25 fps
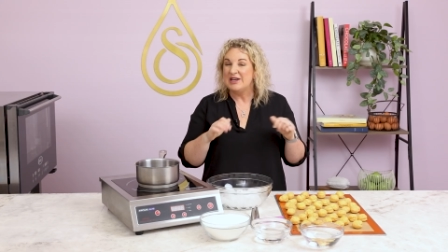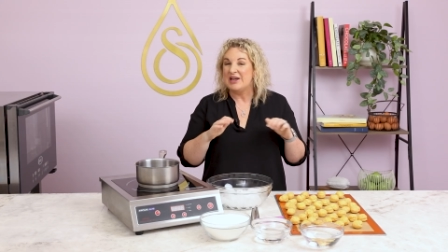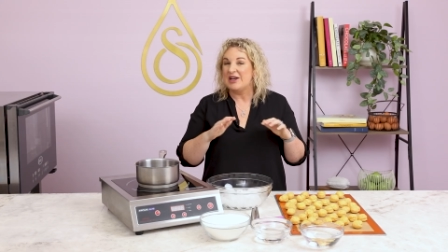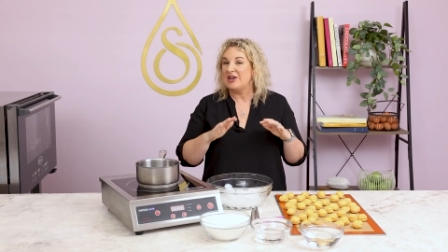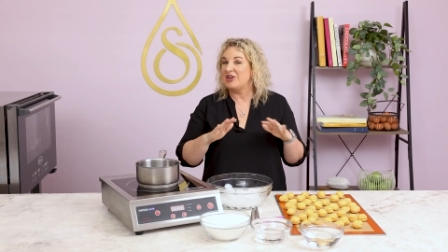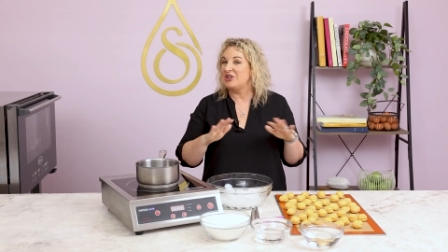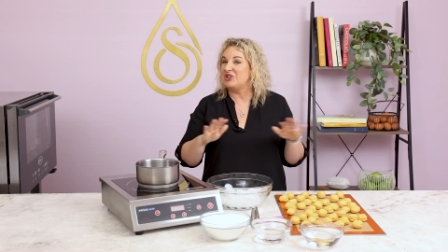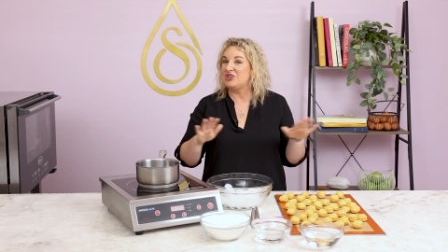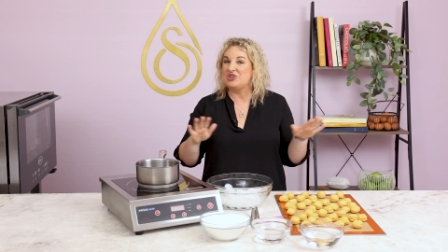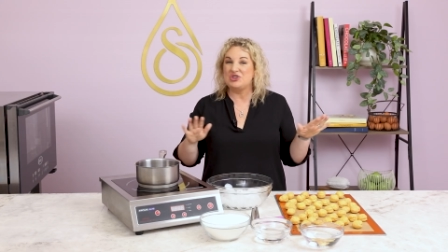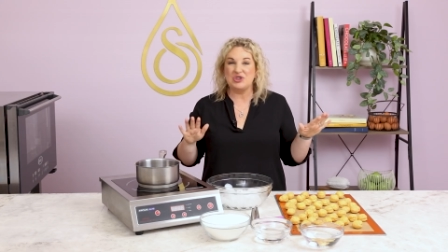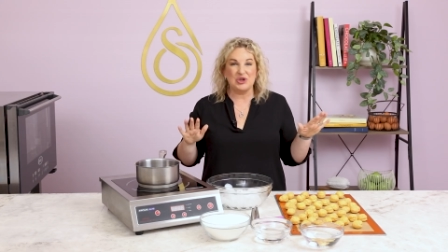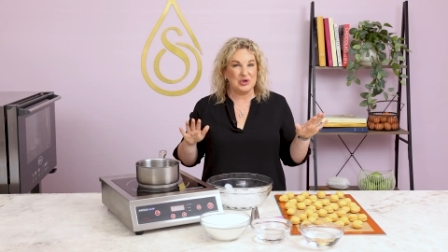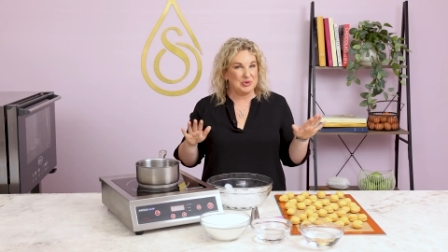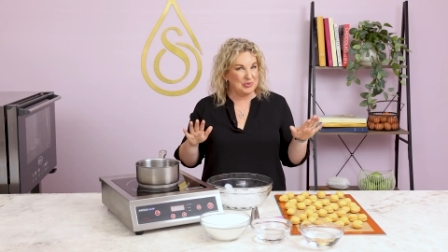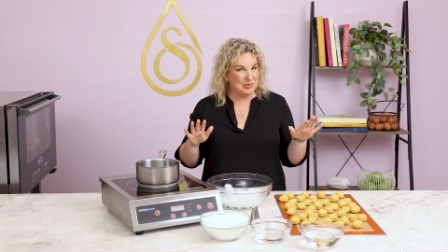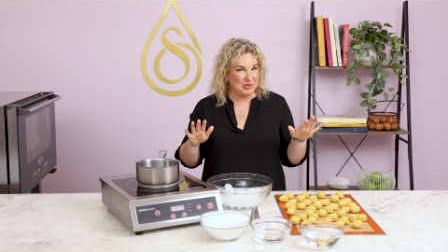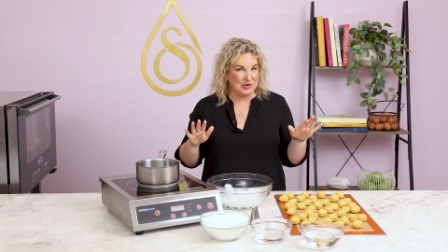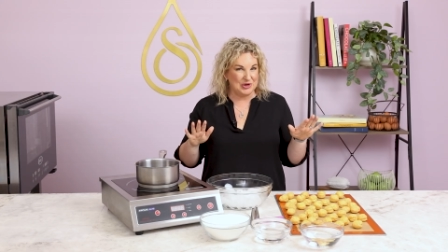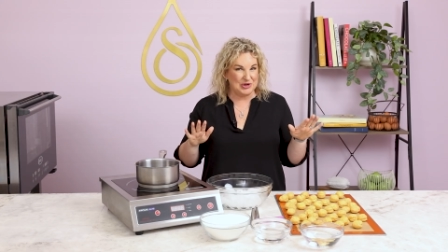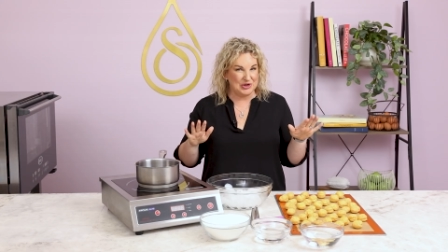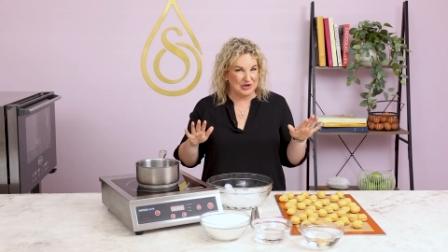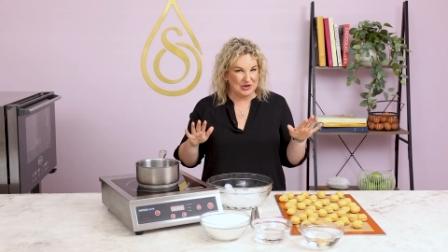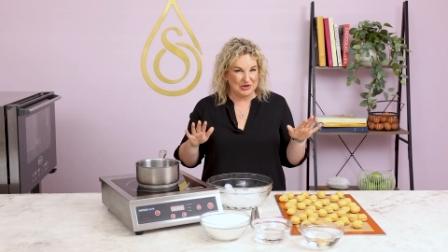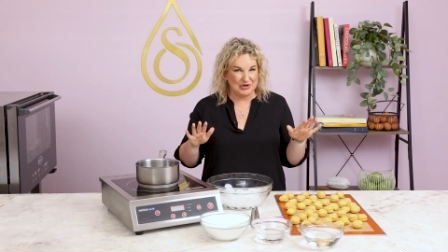and you don't
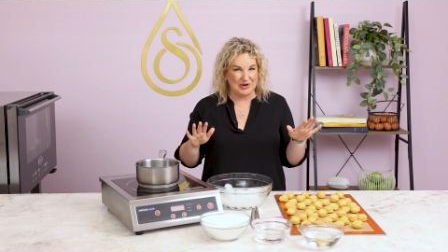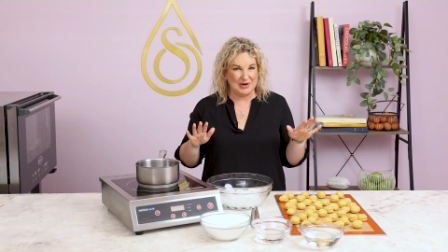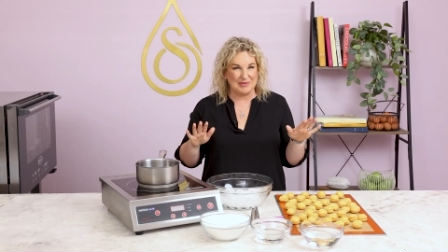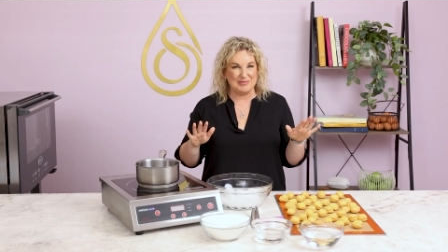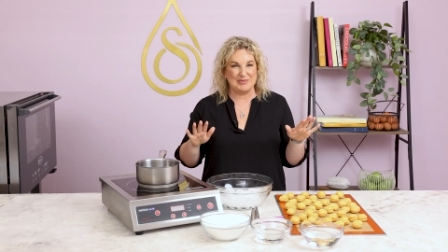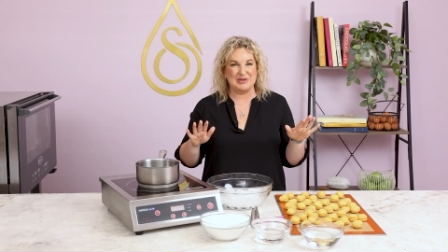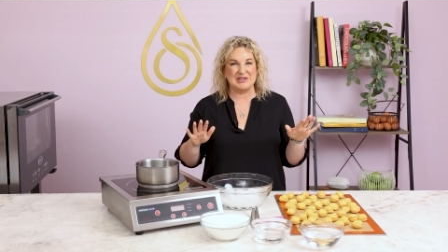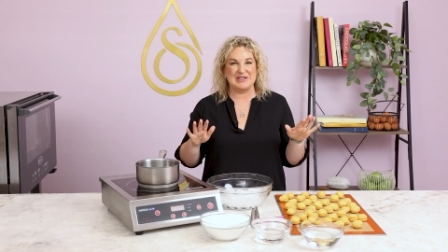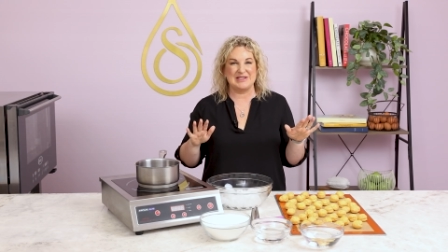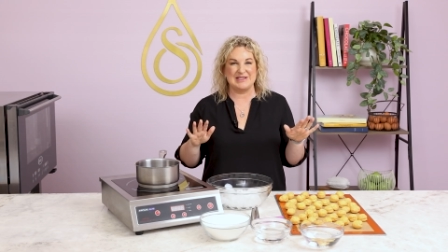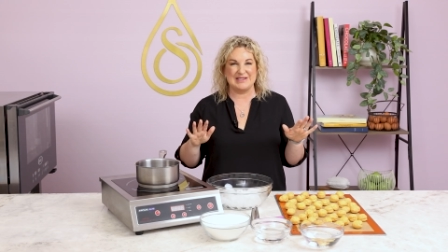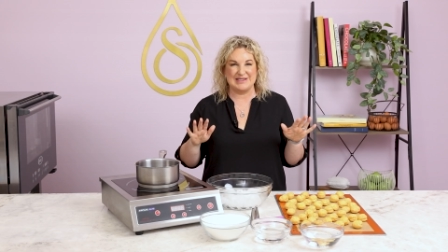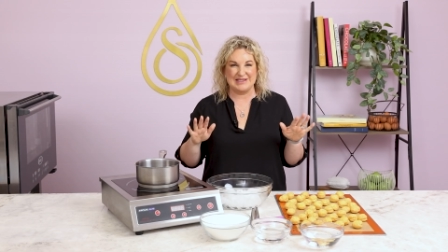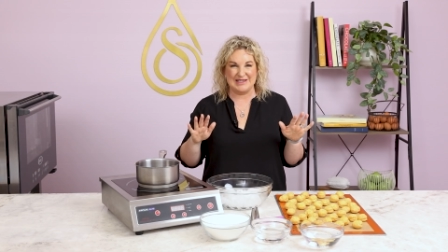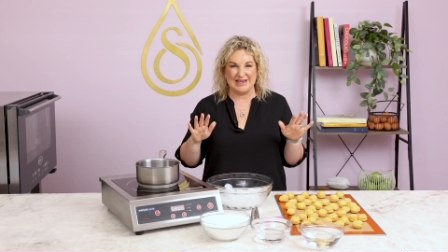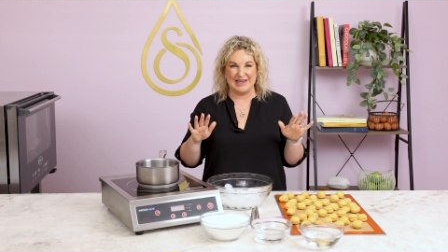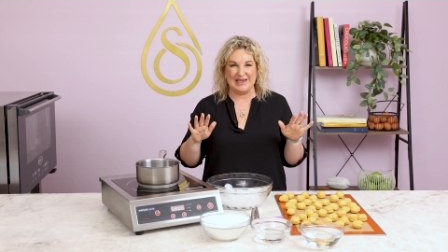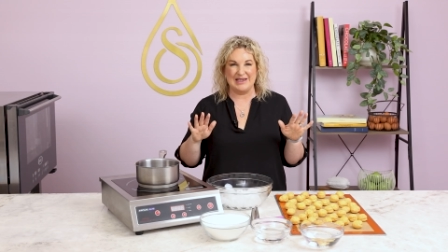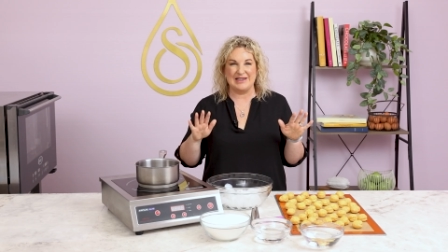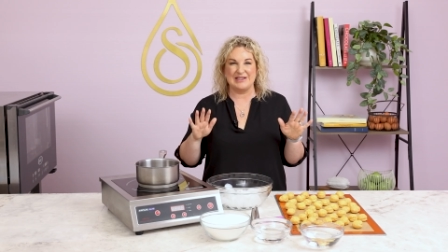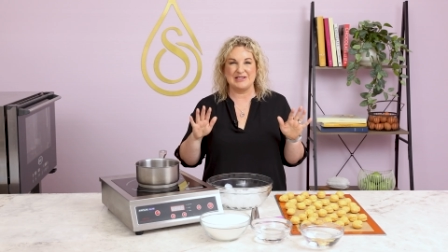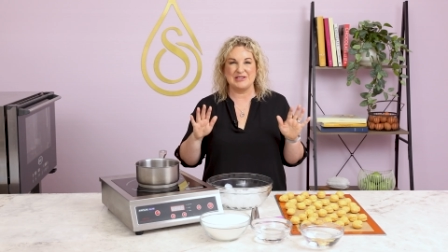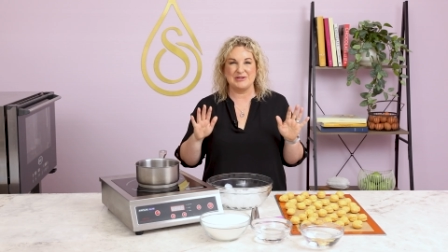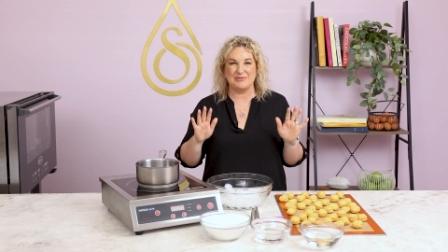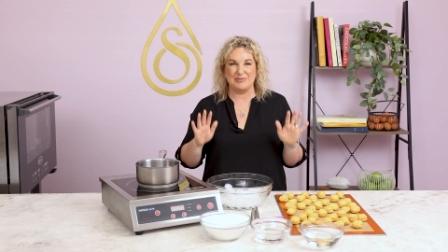want your crème
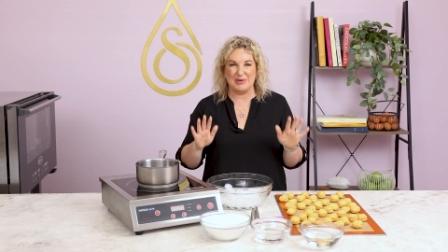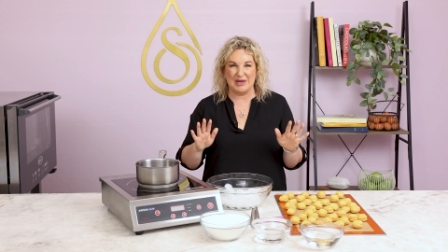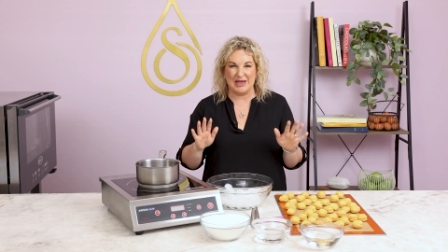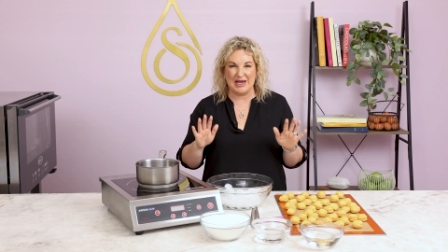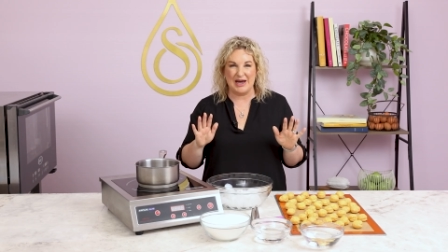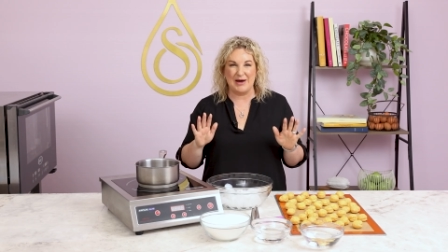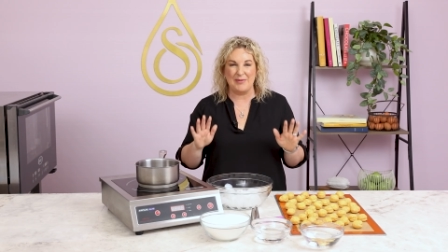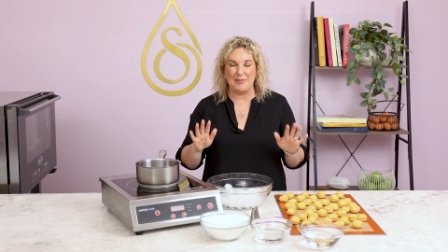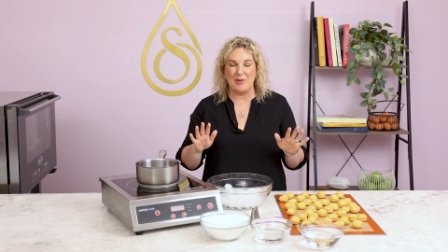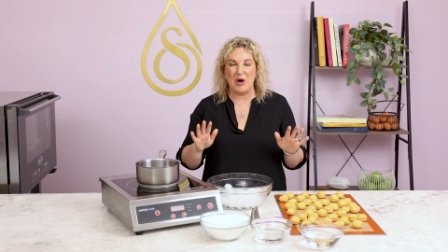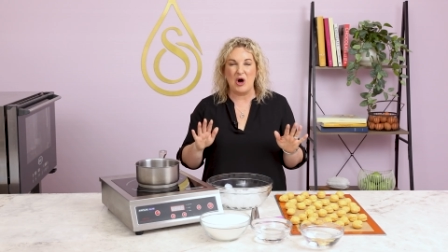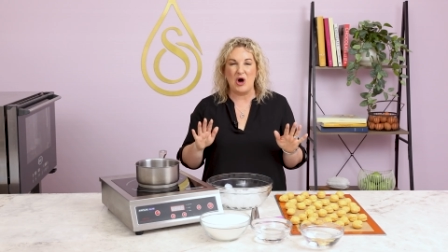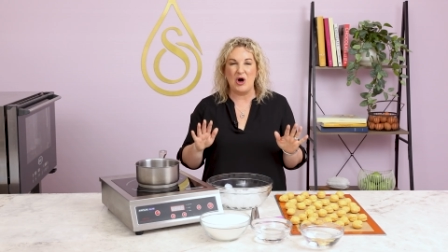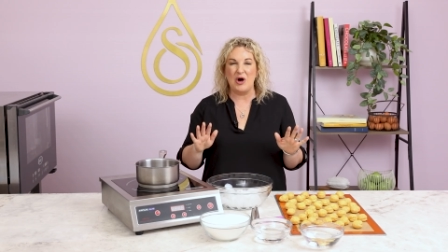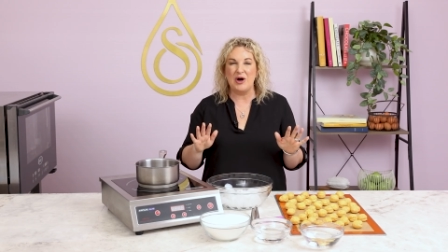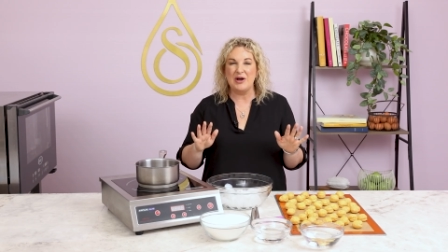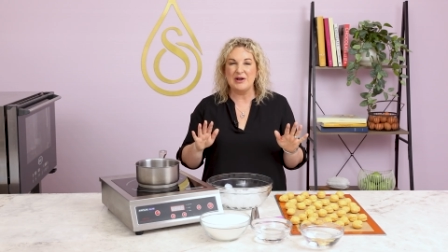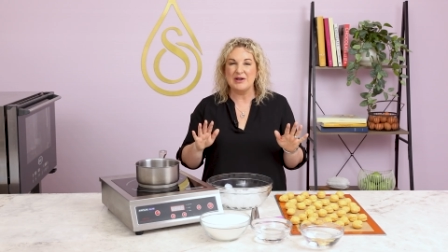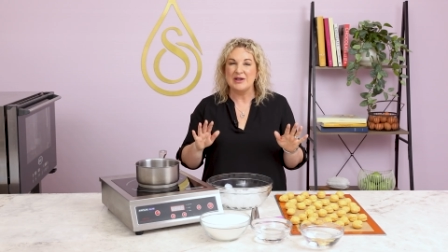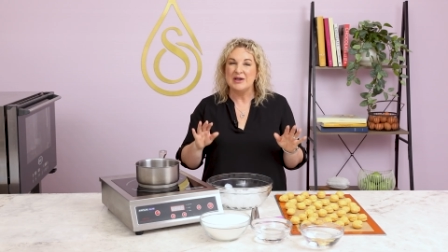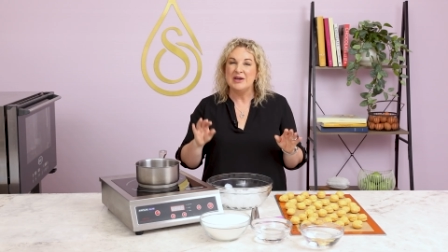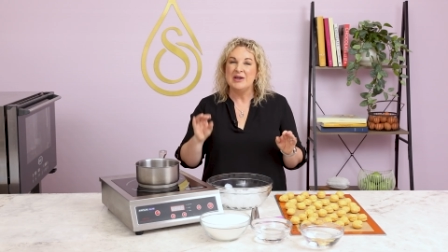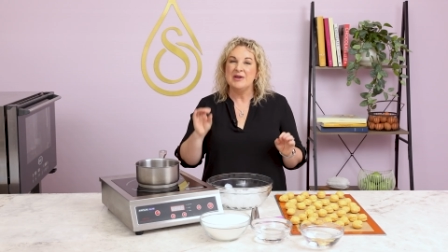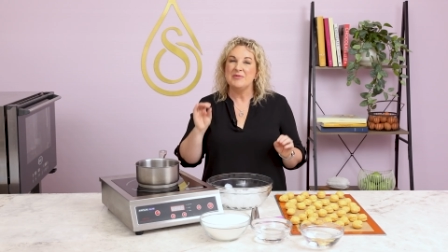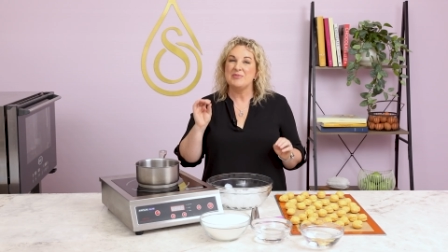pâtissière to become
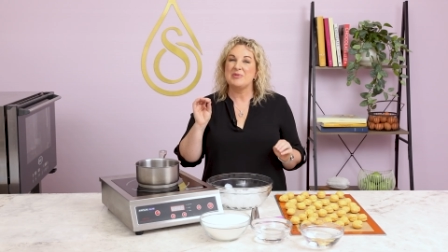hot